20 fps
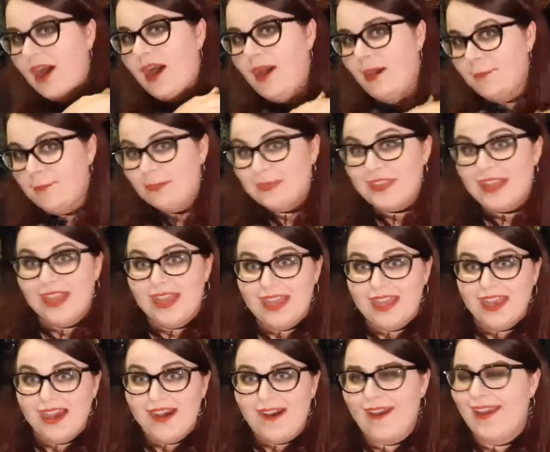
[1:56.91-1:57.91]
I
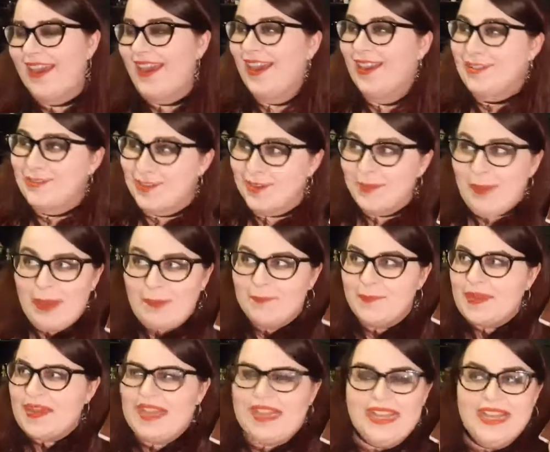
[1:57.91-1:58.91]
can
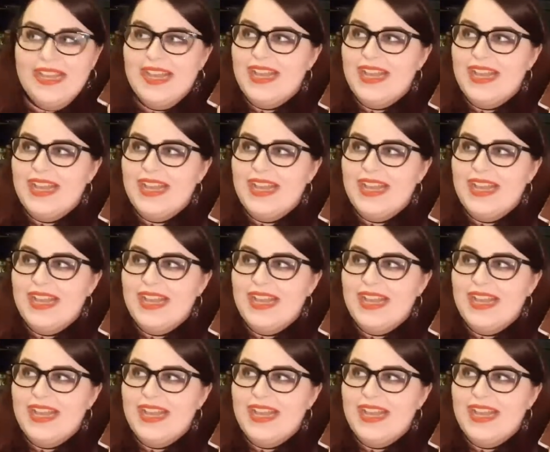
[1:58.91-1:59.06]
remember